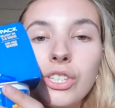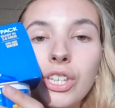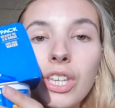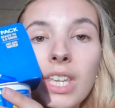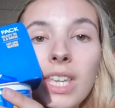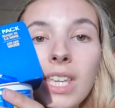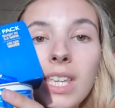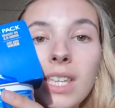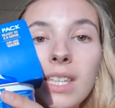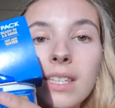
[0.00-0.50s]

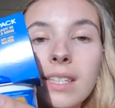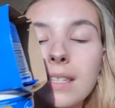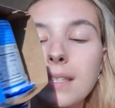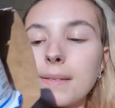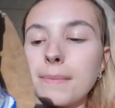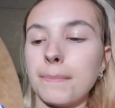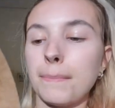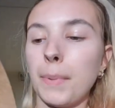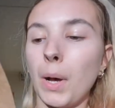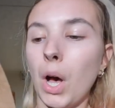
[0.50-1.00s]

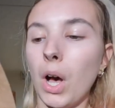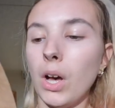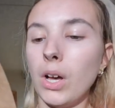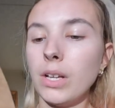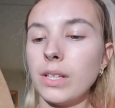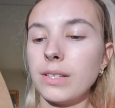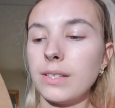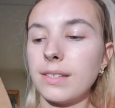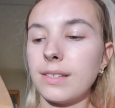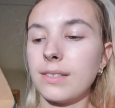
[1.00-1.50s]
cheese
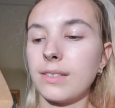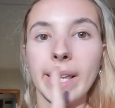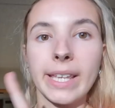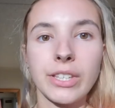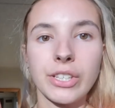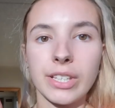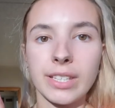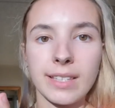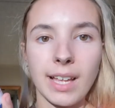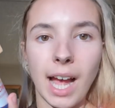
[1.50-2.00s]
pots. We
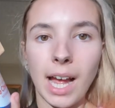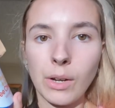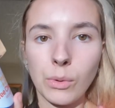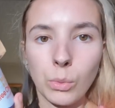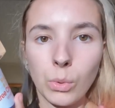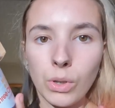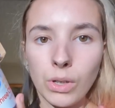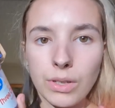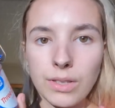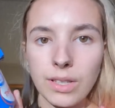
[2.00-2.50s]
just
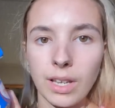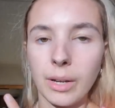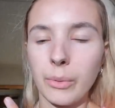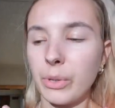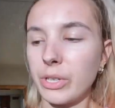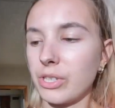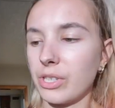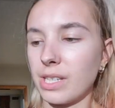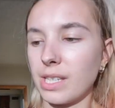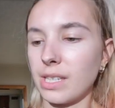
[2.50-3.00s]
add water,
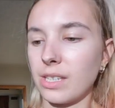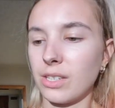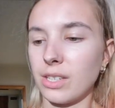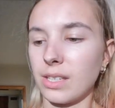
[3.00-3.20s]
which is